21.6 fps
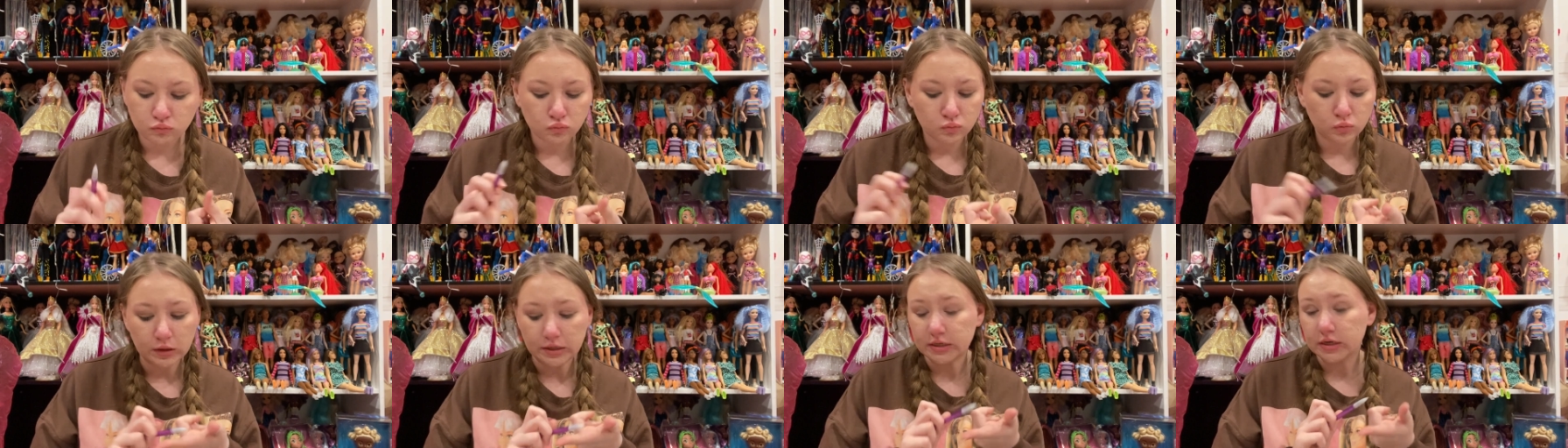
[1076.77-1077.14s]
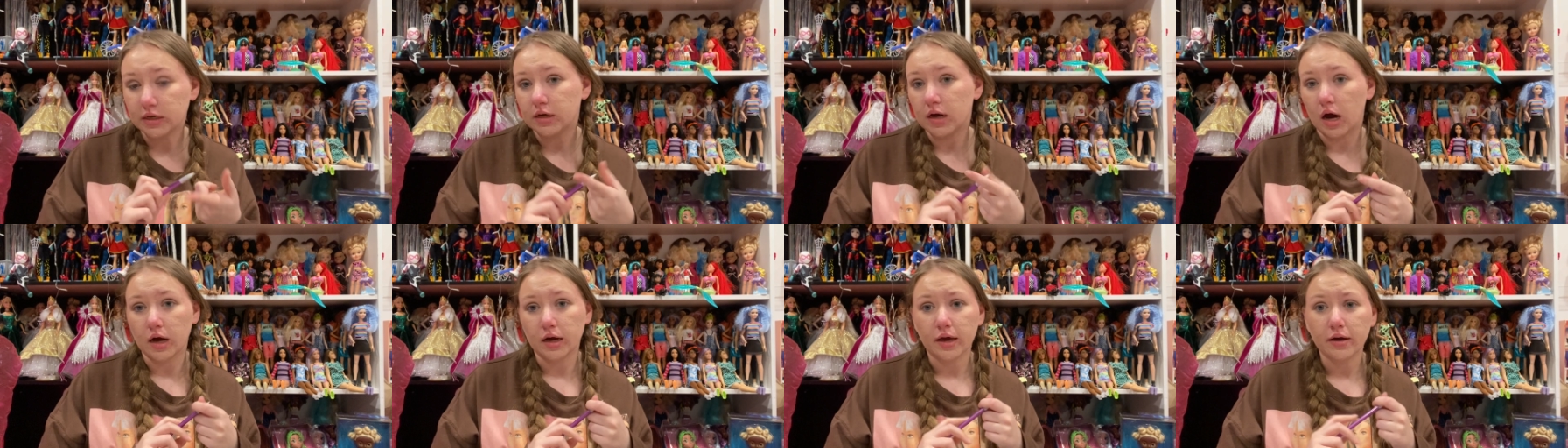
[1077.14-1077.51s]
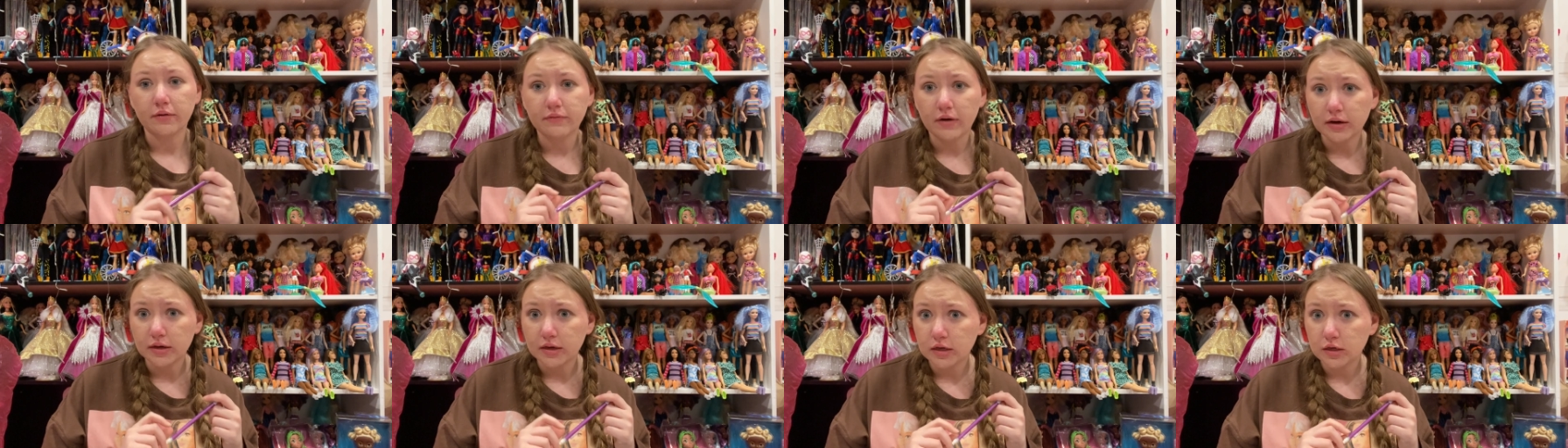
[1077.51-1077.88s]
we did not get
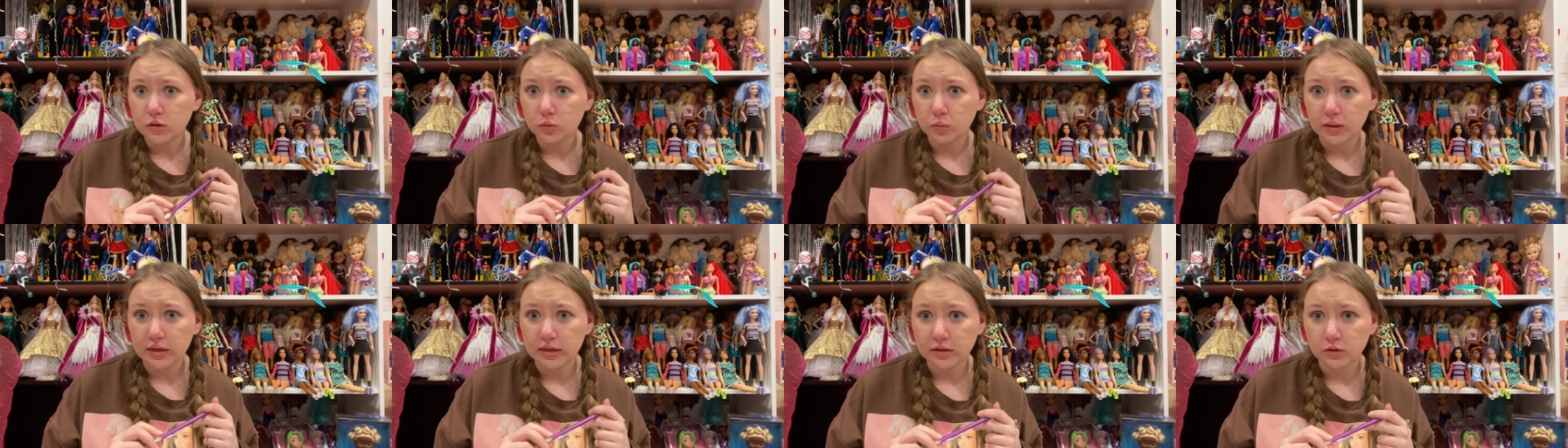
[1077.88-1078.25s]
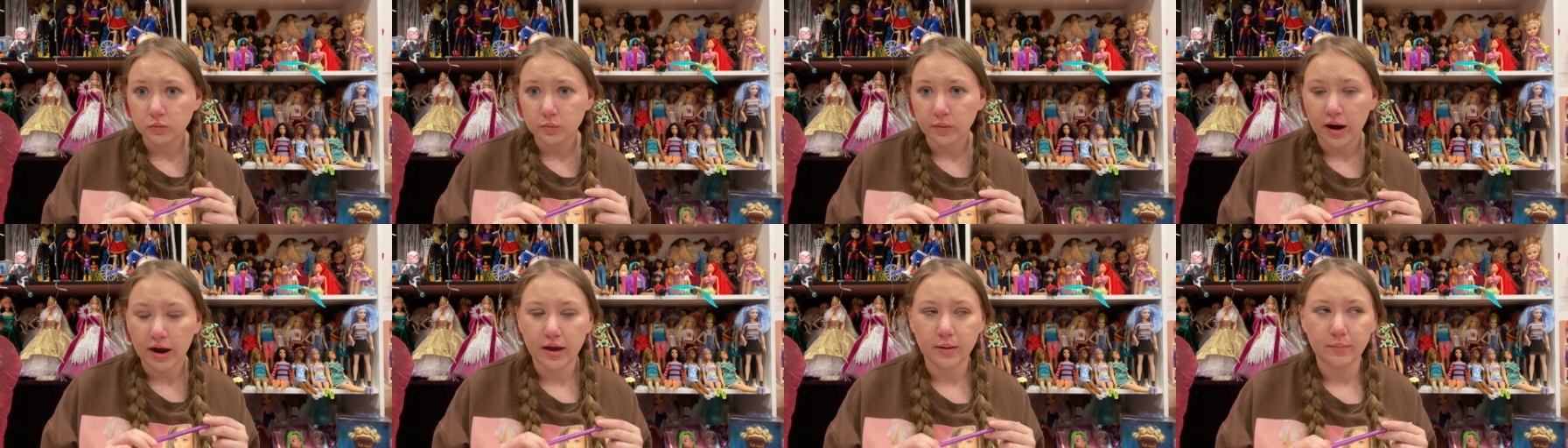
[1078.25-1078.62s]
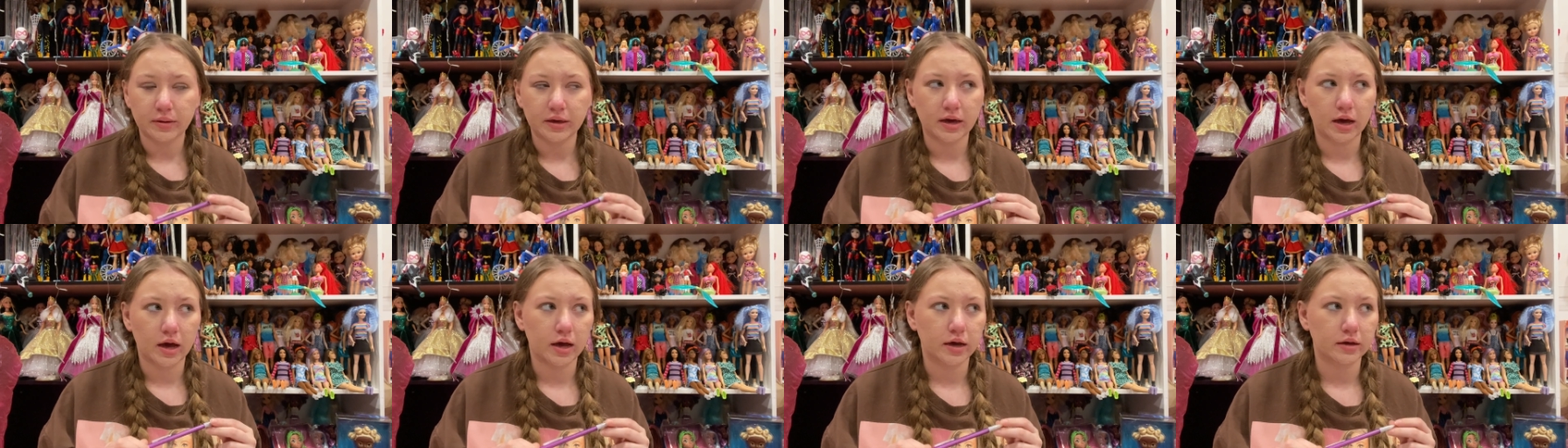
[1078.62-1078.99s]
funky tweens right
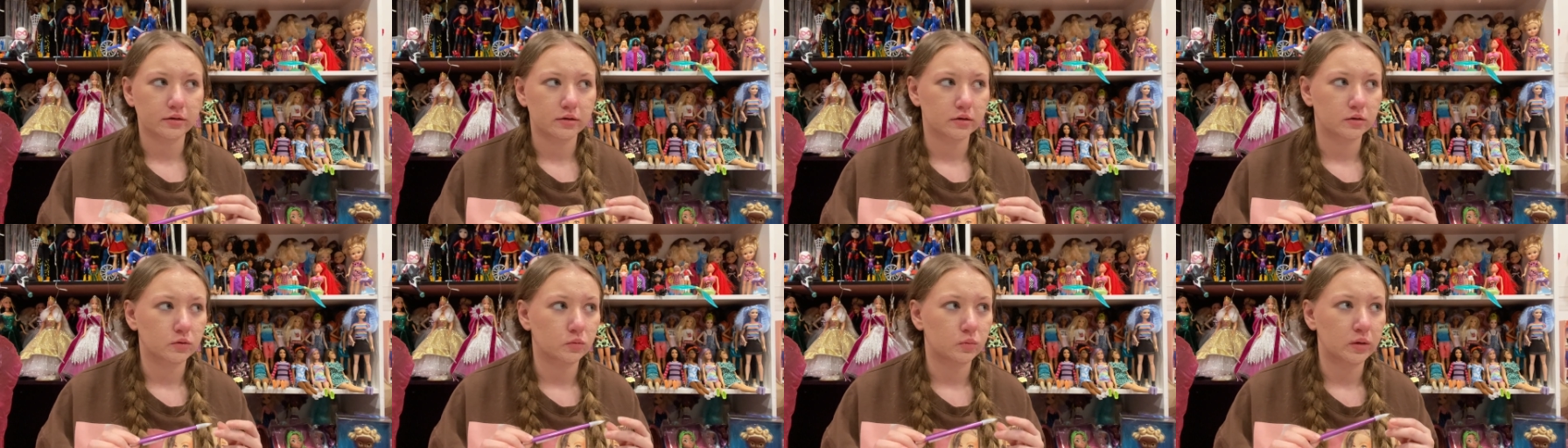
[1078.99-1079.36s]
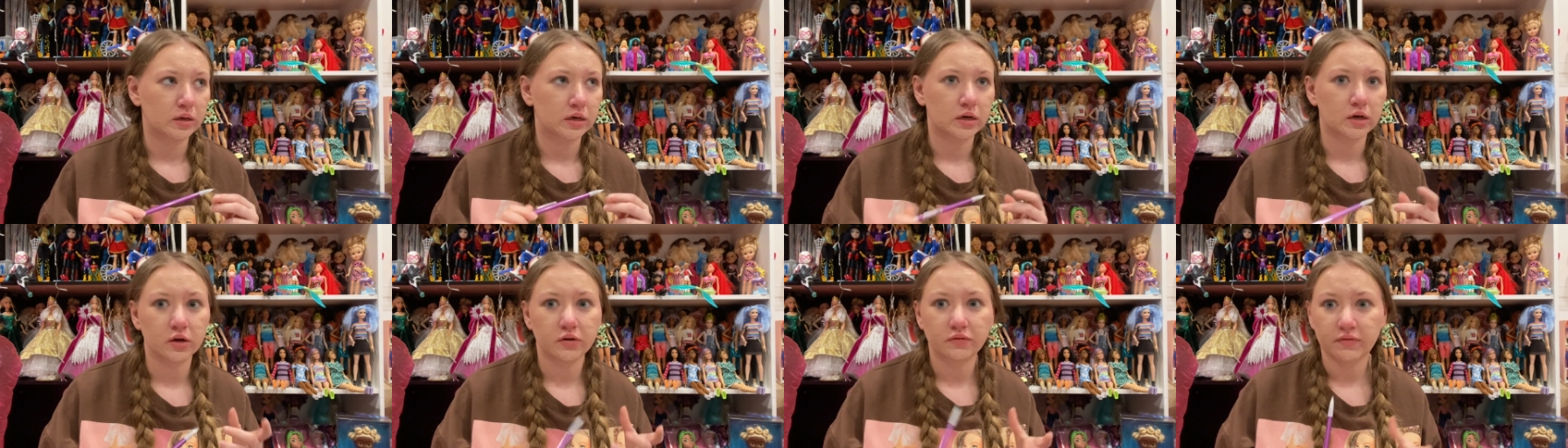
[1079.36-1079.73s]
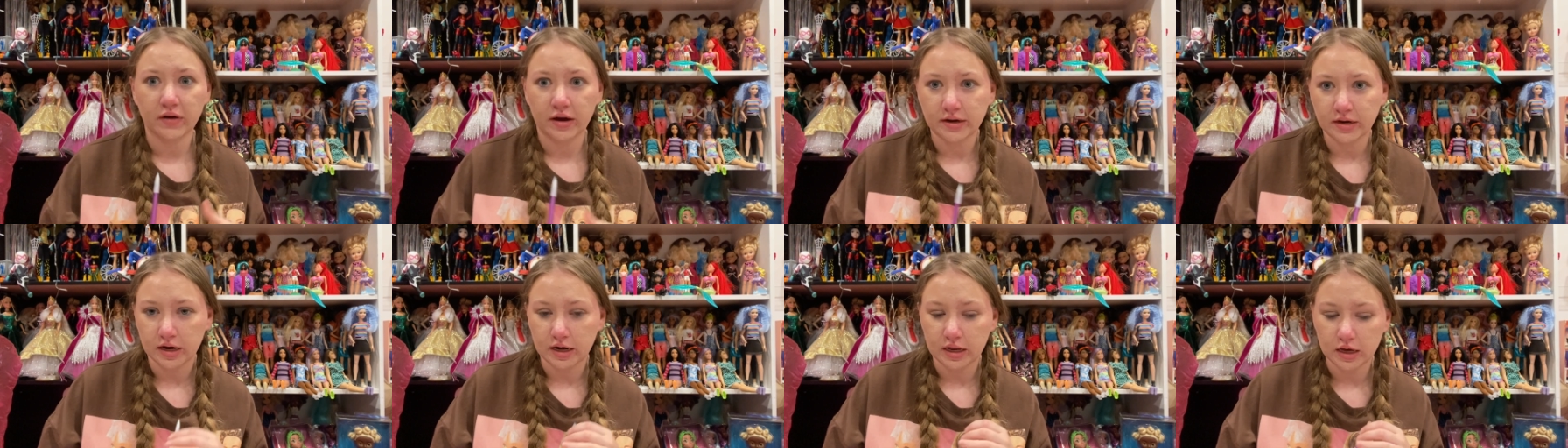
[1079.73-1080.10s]
because we couldn't
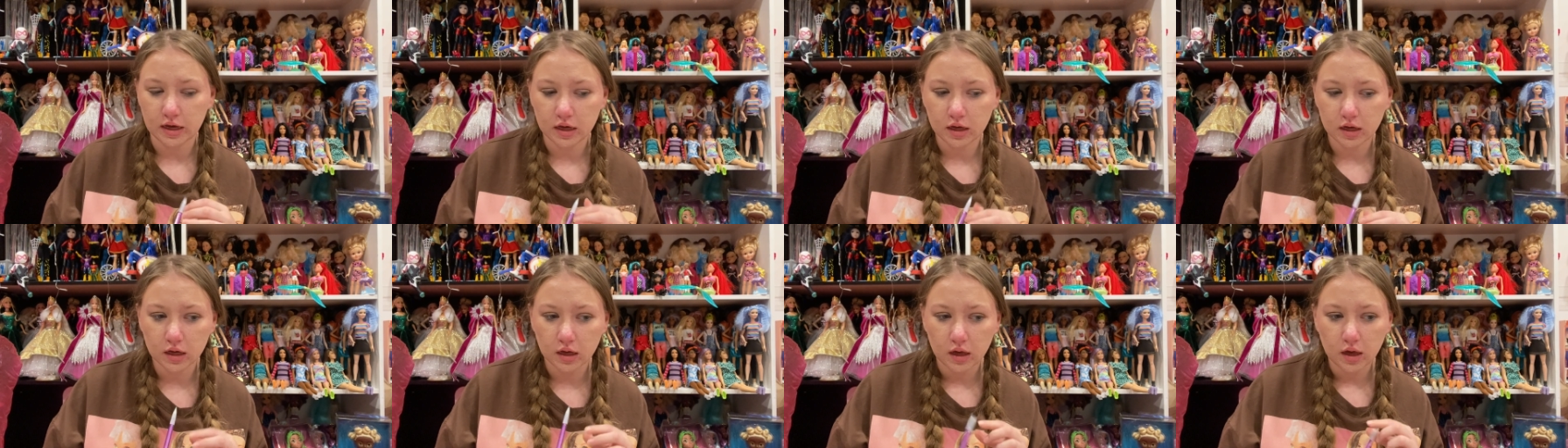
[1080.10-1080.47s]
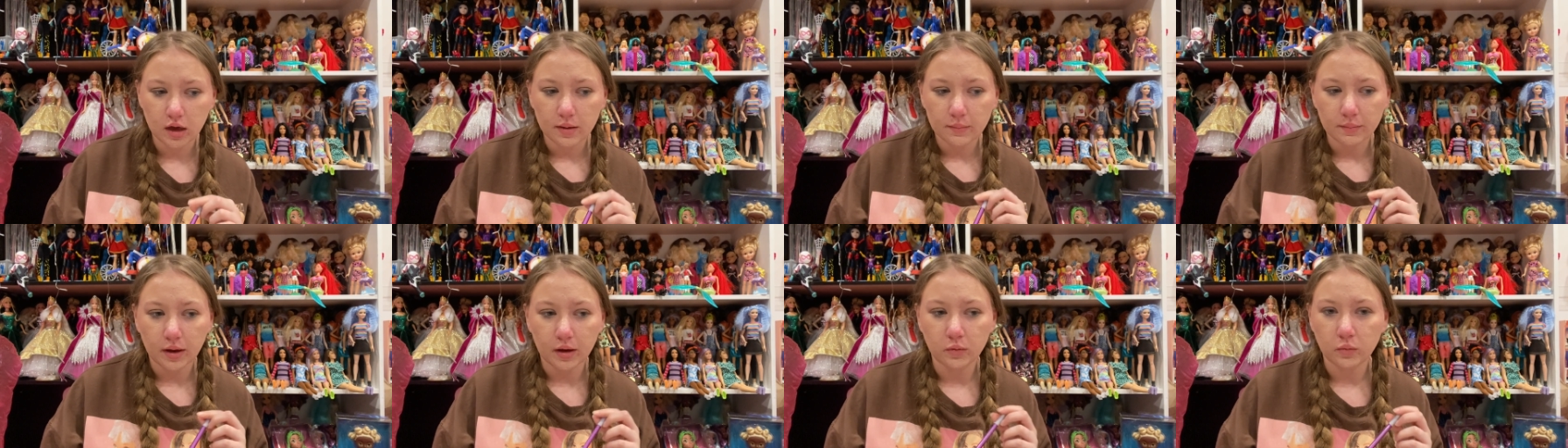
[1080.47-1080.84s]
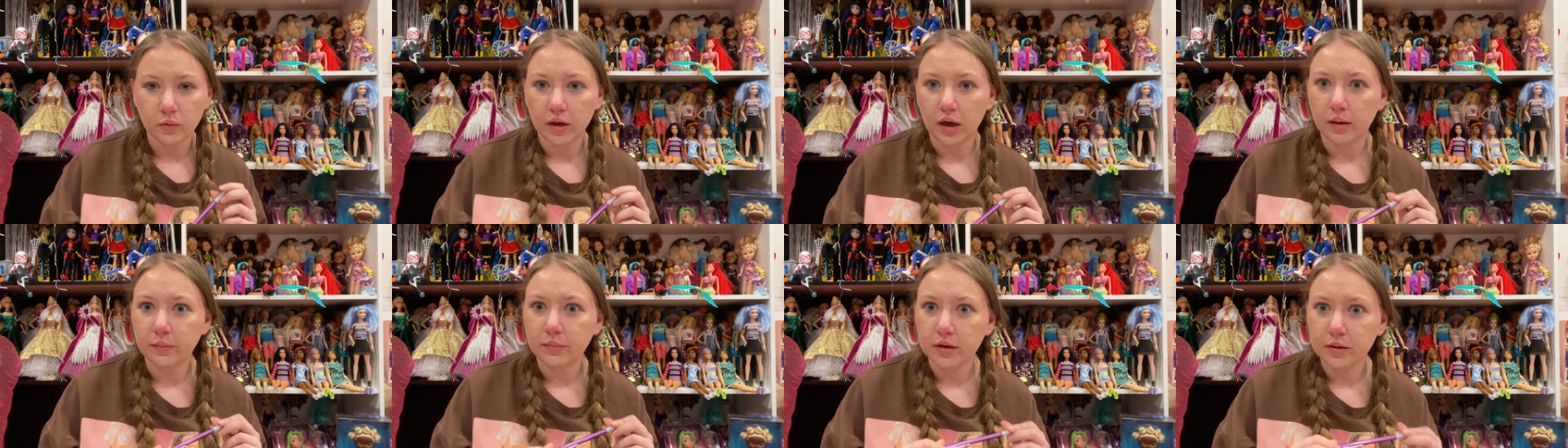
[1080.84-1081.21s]
find any. By
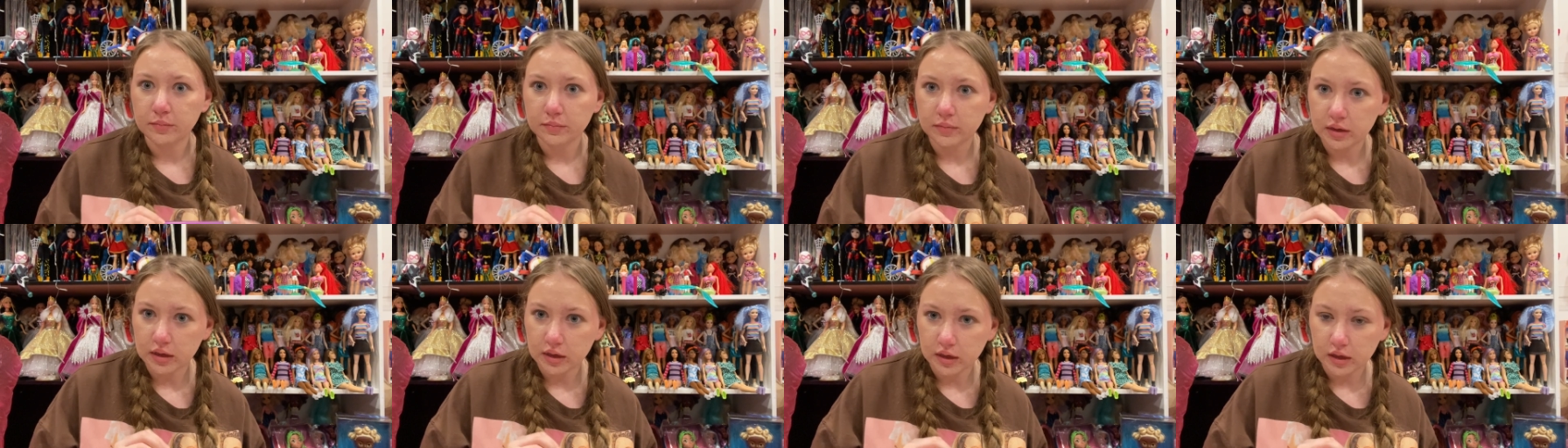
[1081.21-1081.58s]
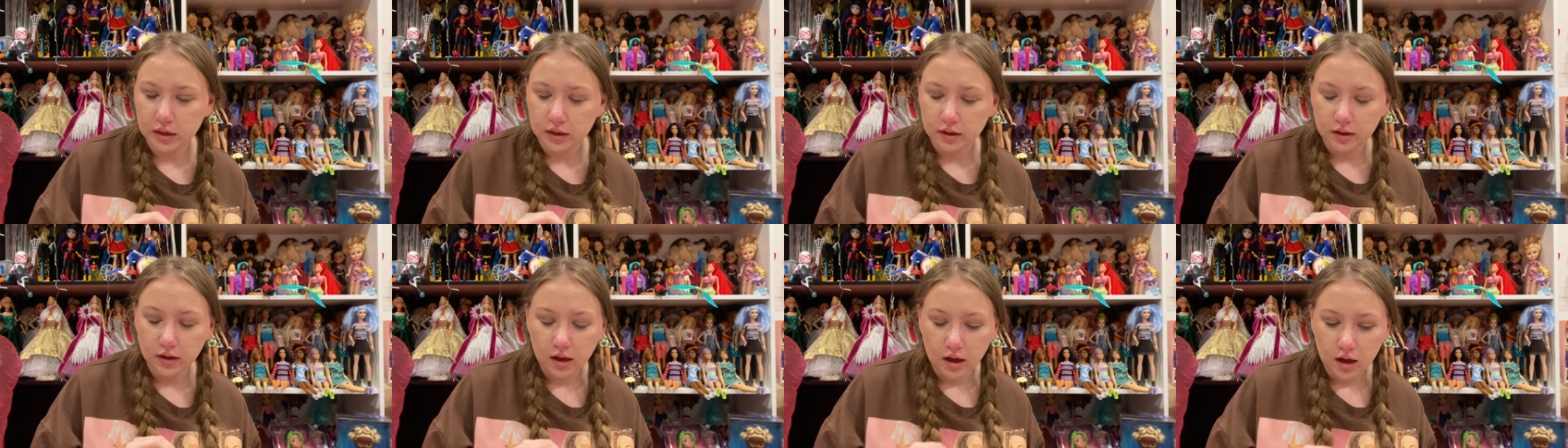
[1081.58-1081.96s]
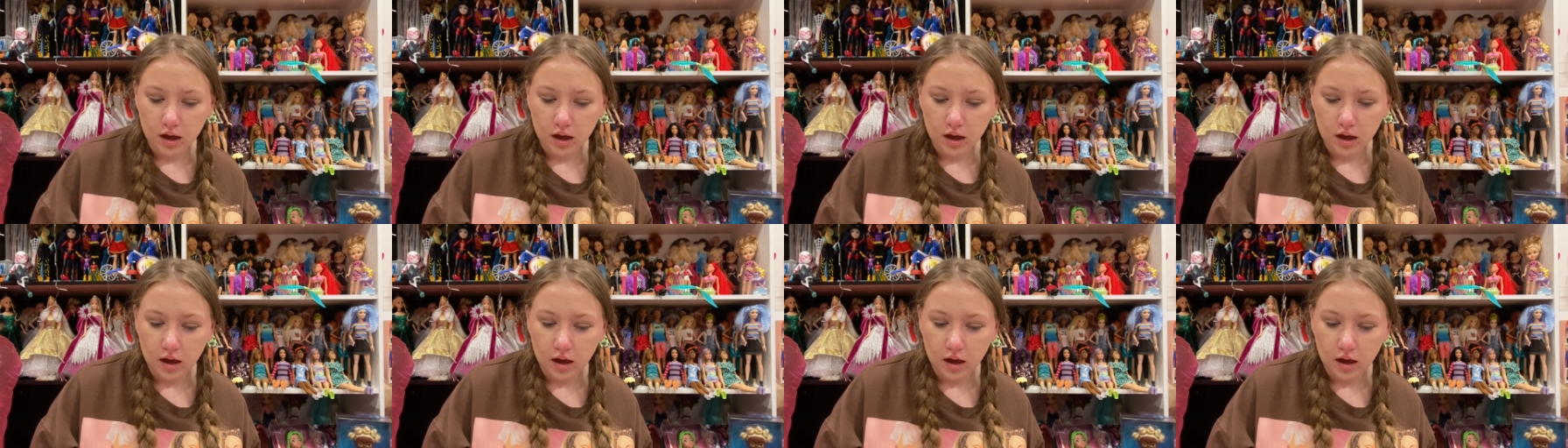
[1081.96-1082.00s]
we, I mean me.